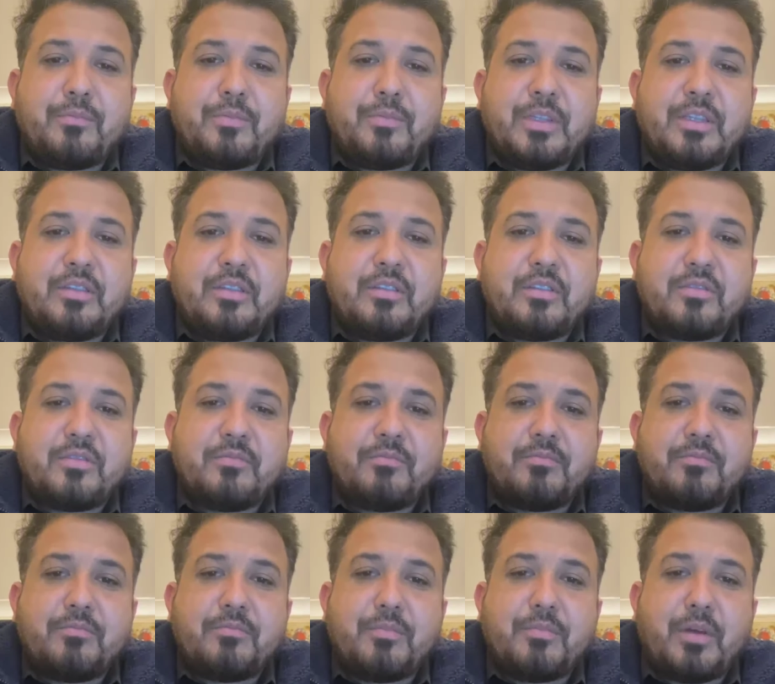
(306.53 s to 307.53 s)

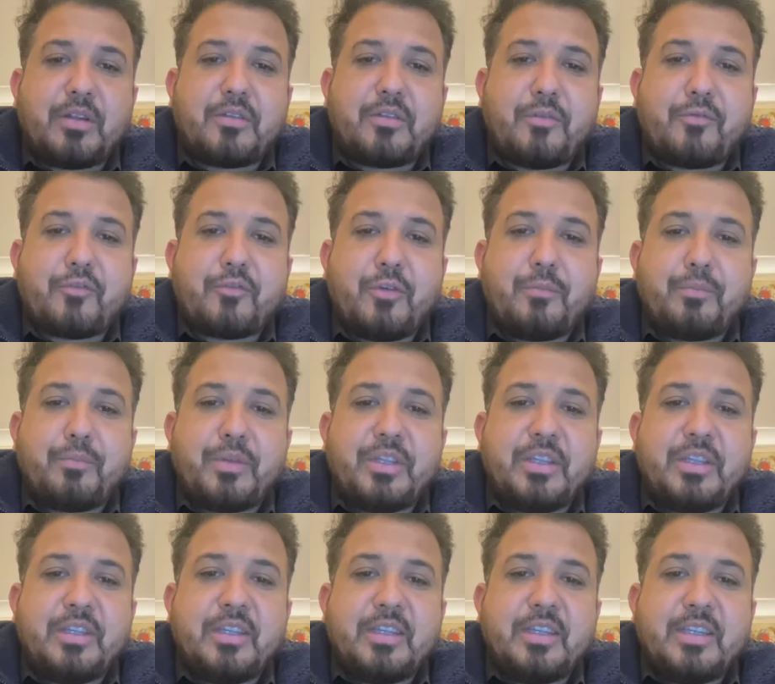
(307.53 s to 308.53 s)
in part of
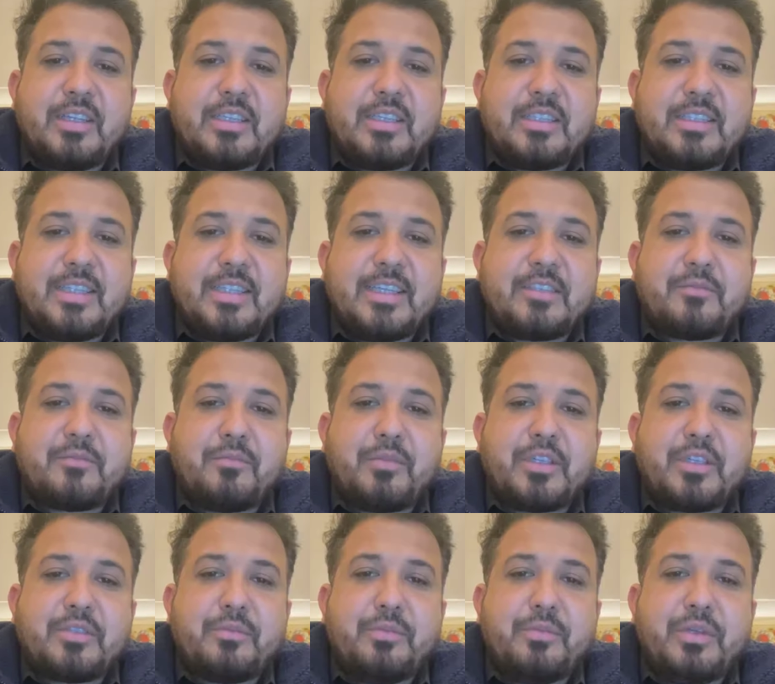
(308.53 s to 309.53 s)
company, that
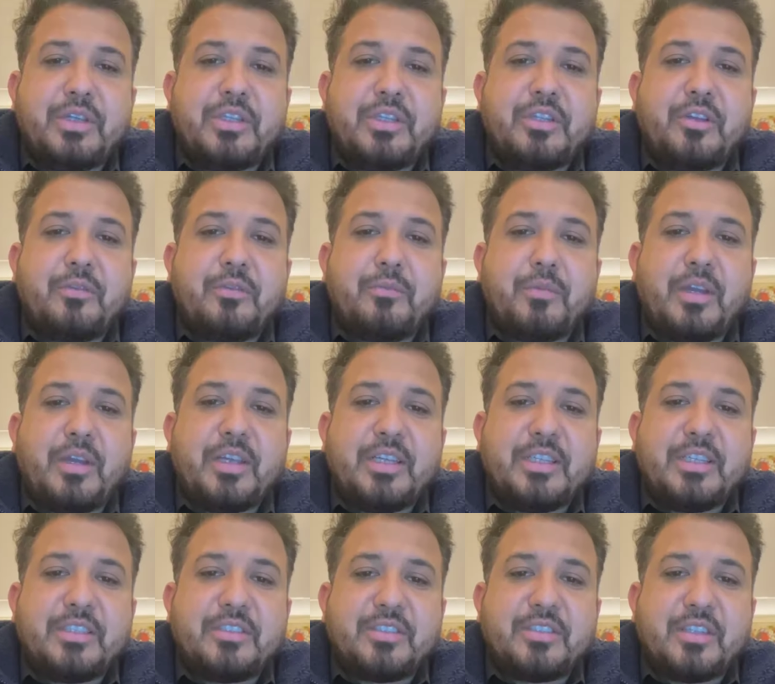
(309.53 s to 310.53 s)
must be done by
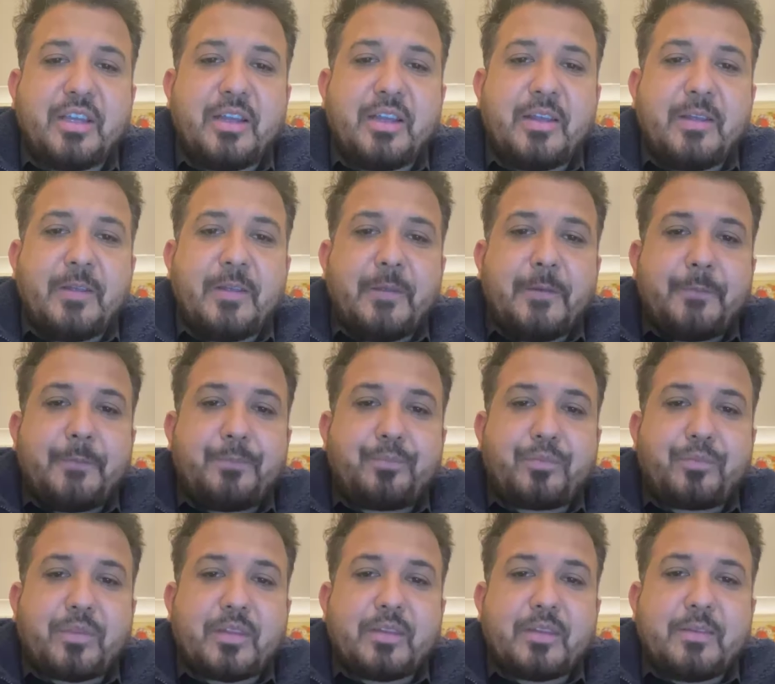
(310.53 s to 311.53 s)
its
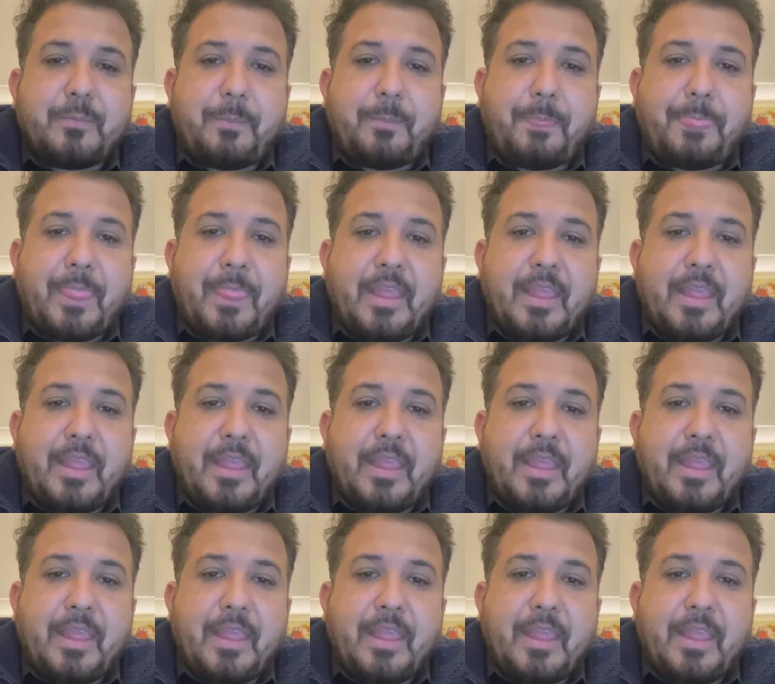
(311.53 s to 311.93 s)
mm,